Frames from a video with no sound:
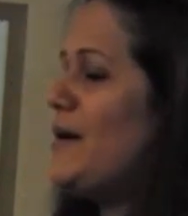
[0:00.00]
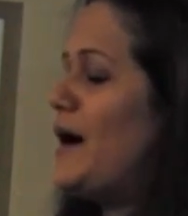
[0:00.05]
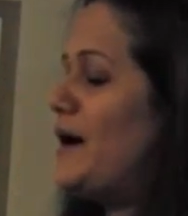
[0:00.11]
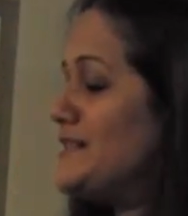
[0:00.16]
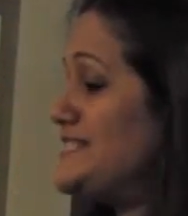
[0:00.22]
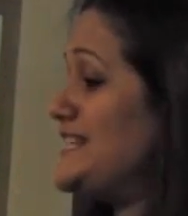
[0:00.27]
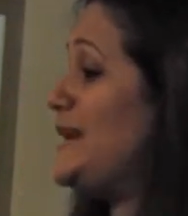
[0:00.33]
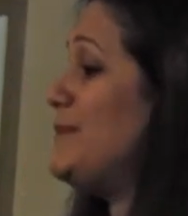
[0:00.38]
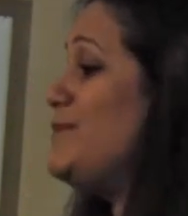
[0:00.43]

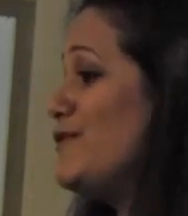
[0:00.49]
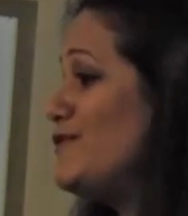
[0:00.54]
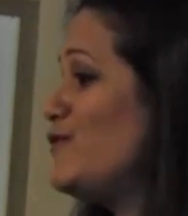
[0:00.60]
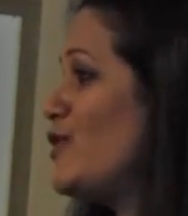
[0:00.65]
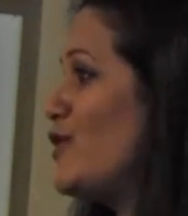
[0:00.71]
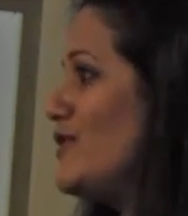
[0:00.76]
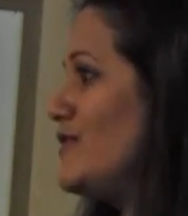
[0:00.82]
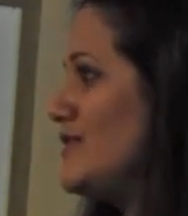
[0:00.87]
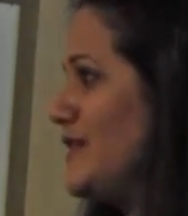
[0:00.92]
A day
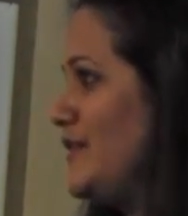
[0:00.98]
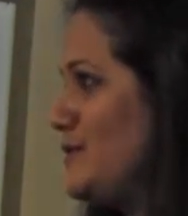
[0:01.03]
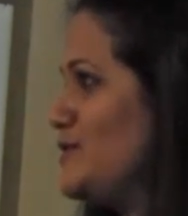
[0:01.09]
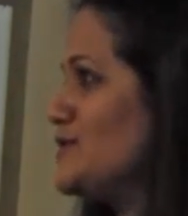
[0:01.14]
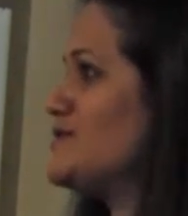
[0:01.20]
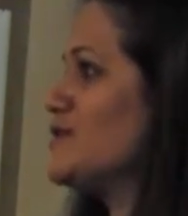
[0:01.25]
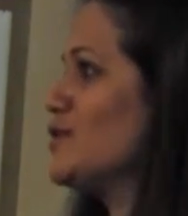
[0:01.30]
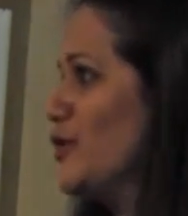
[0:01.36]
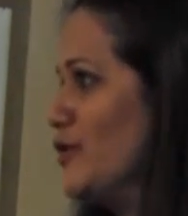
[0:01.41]
before he
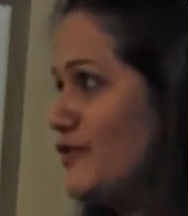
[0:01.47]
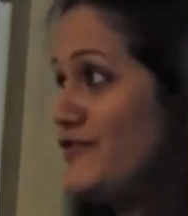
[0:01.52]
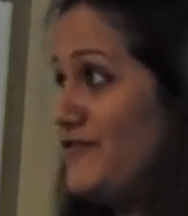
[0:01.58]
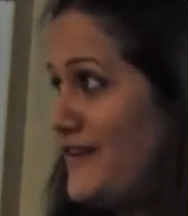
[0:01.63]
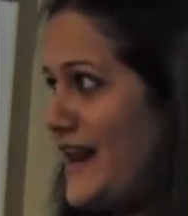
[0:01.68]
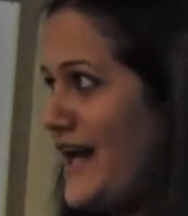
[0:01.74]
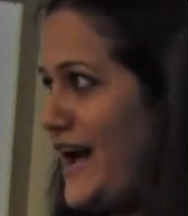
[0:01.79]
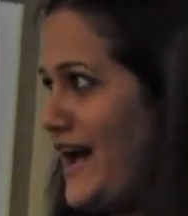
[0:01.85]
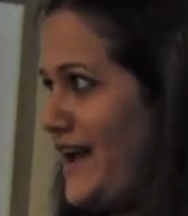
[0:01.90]
was going to
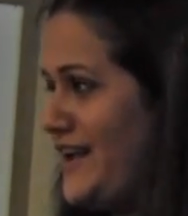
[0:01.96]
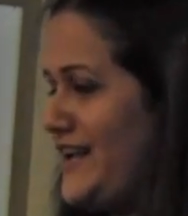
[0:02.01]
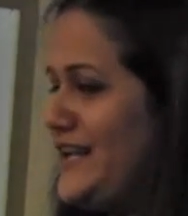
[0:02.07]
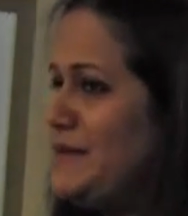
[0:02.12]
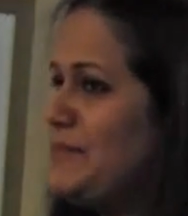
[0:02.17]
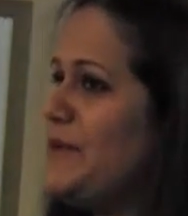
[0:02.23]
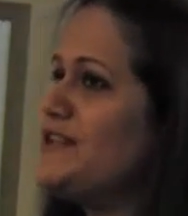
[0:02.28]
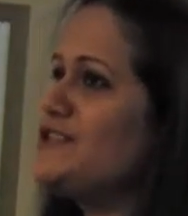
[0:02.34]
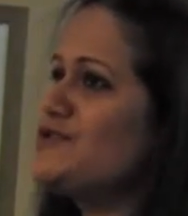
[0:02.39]
fly,
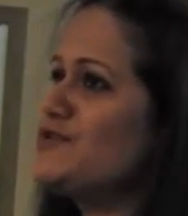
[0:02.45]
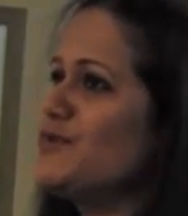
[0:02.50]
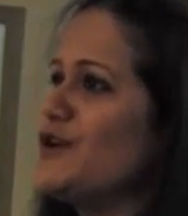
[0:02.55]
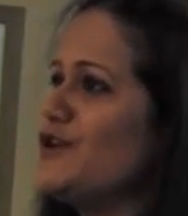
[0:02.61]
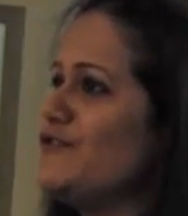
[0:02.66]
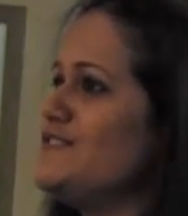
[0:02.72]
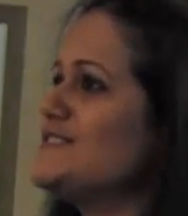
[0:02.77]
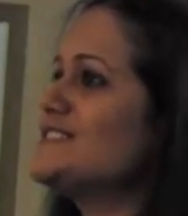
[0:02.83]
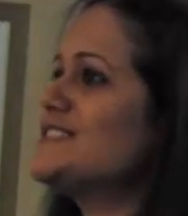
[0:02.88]
he met one
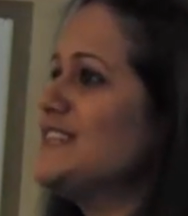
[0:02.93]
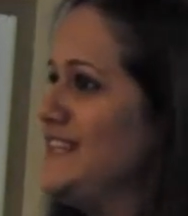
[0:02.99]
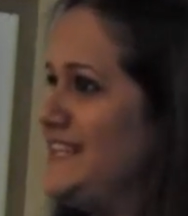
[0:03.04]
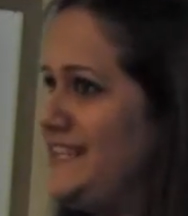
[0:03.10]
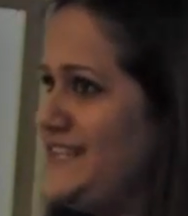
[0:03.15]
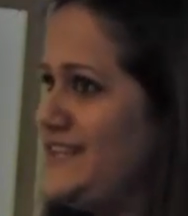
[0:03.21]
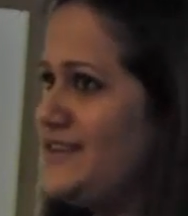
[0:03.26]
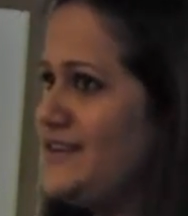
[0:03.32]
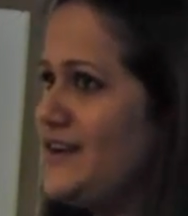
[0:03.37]
of his
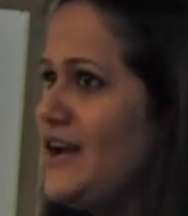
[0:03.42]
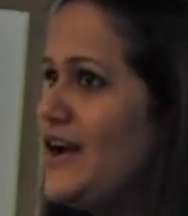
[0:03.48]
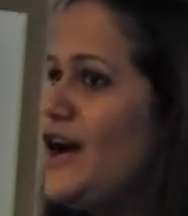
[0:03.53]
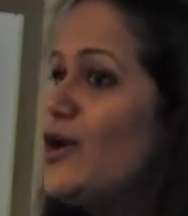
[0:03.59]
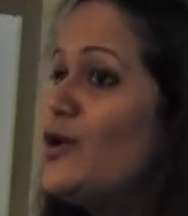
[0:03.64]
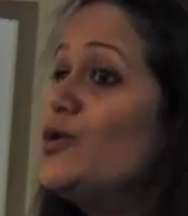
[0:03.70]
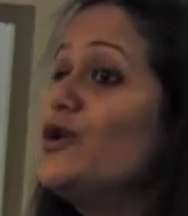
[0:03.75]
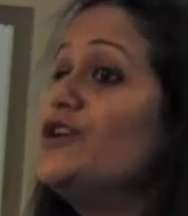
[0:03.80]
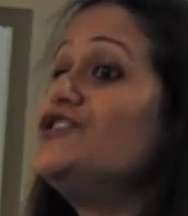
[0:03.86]
colleagues
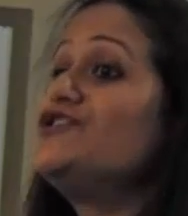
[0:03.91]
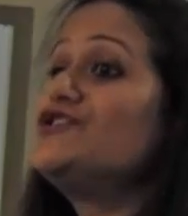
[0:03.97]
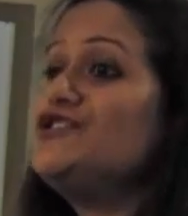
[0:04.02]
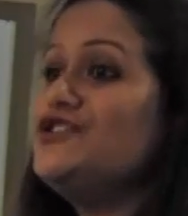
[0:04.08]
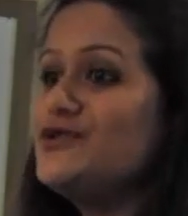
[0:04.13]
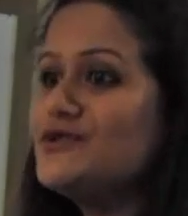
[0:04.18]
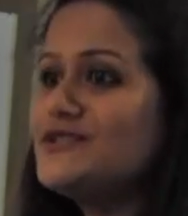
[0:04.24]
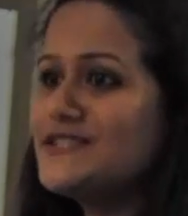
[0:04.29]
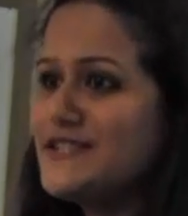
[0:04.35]
who
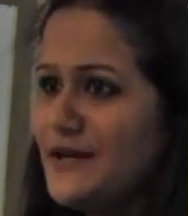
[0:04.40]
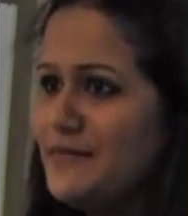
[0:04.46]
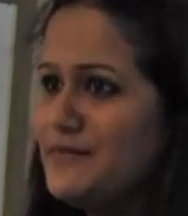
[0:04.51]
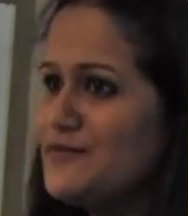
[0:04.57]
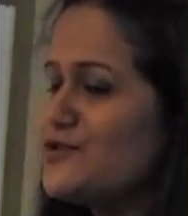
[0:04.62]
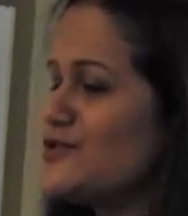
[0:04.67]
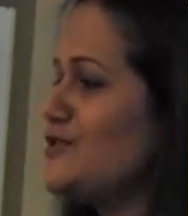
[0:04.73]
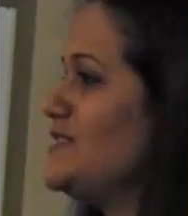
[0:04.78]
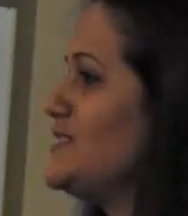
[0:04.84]
introduced
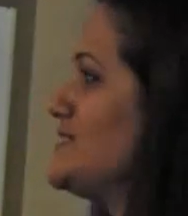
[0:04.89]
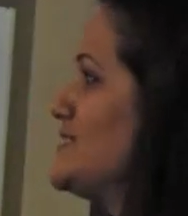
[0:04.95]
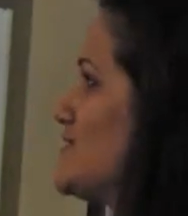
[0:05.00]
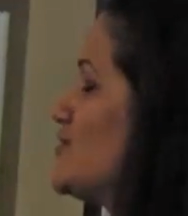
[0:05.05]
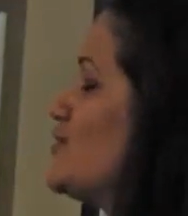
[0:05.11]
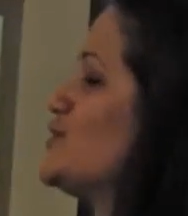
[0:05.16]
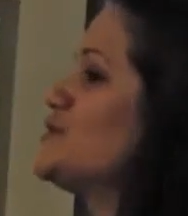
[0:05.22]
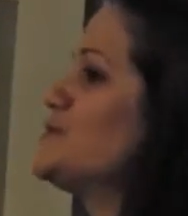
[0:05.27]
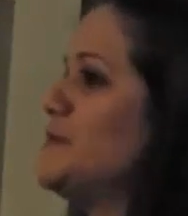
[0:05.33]
him to this
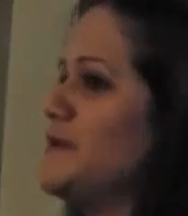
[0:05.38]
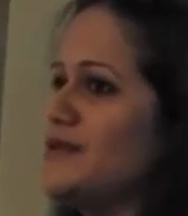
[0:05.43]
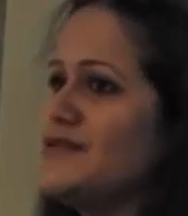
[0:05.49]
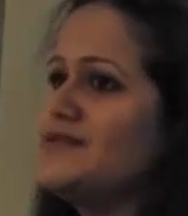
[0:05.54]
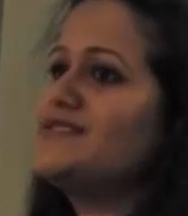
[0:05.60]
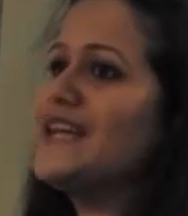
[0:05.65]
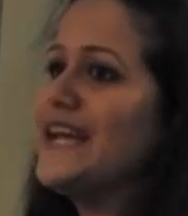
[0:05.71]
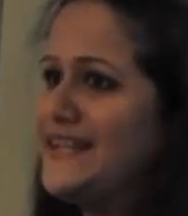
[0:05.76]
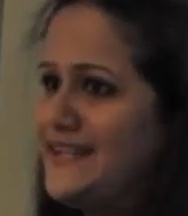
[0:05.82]

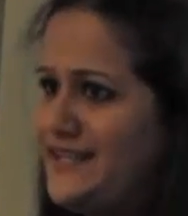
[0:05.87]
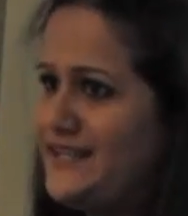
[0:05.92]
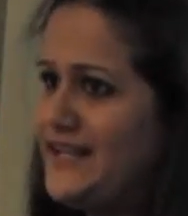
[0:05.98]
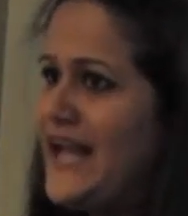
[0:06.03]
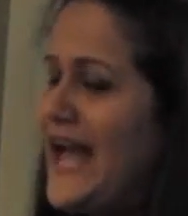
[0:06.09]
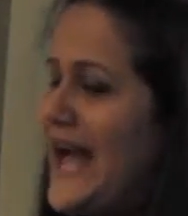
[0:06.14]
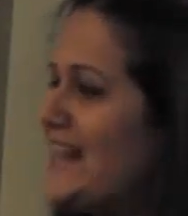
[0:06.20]
CRISPR technique.